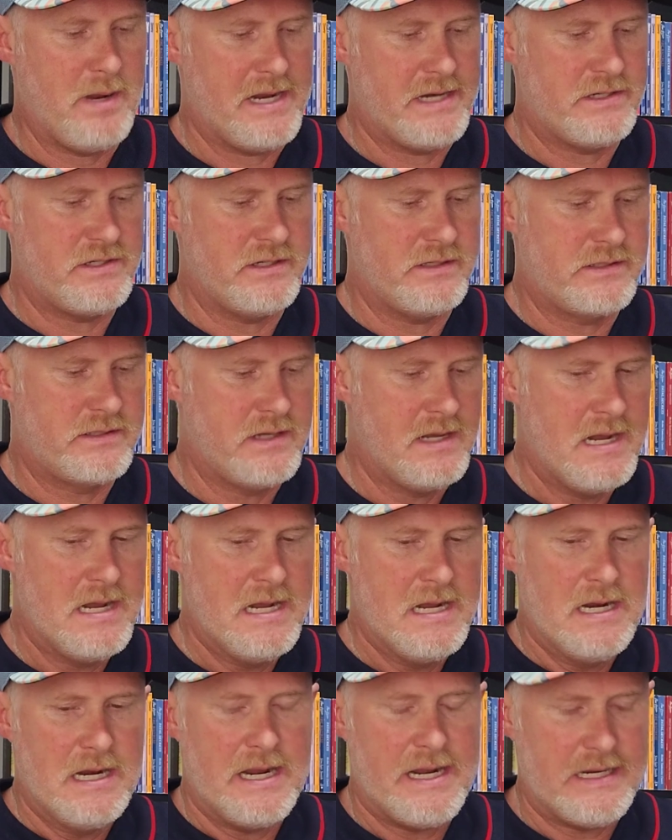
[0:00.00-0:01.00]
pages.
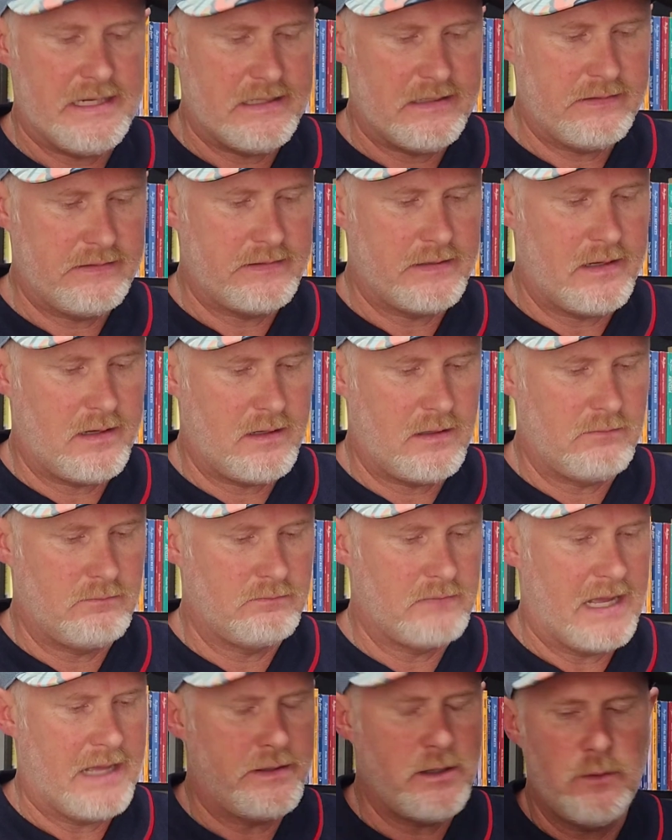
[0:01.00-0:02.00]
And
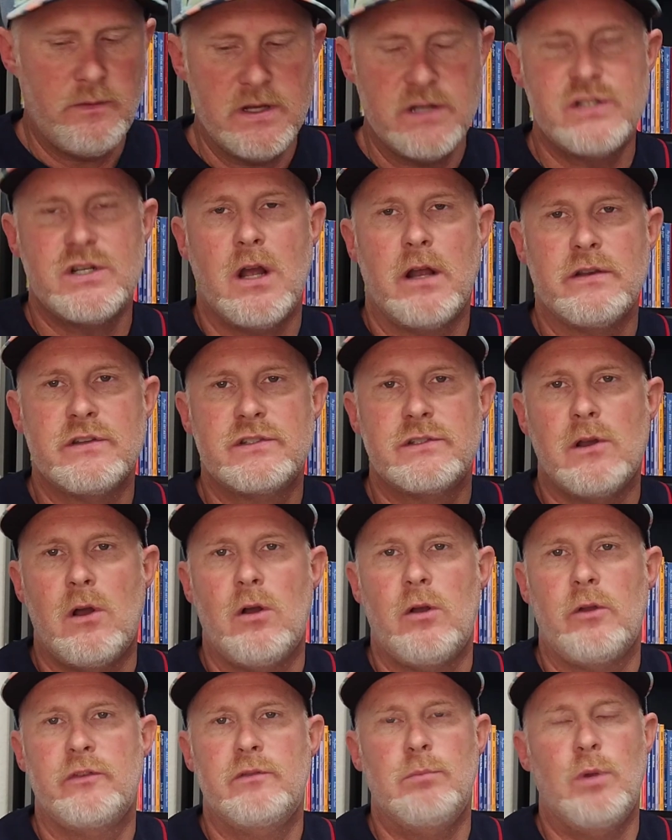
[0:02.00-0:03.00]
I know that John
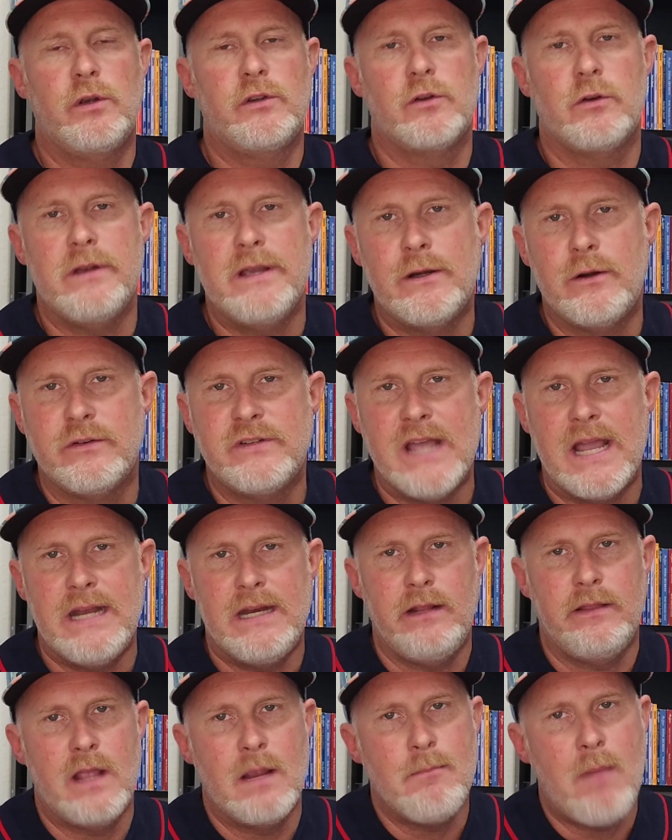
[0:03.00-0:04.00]
Saul's books are
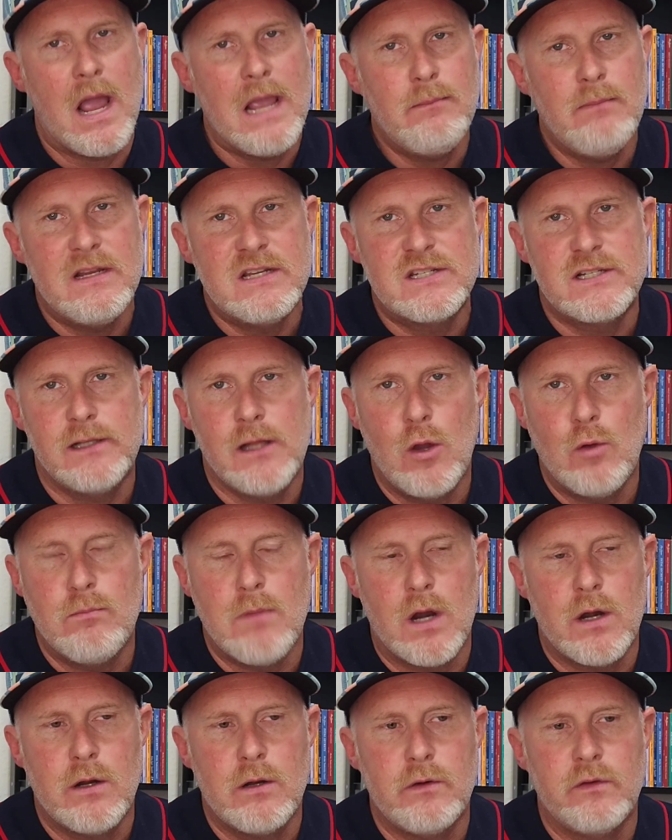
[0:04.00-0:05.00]
entertaining. They might be slow
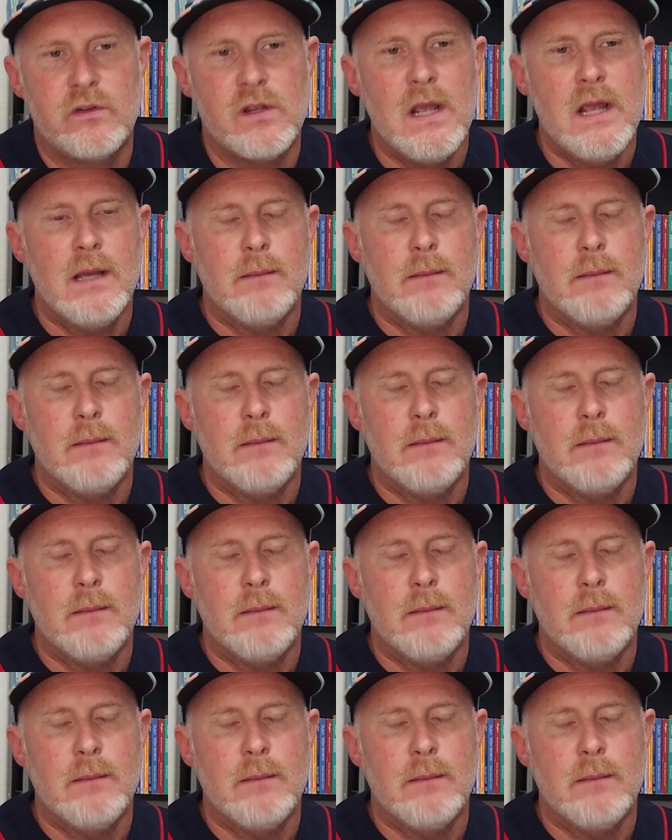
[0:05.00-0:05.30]
burns,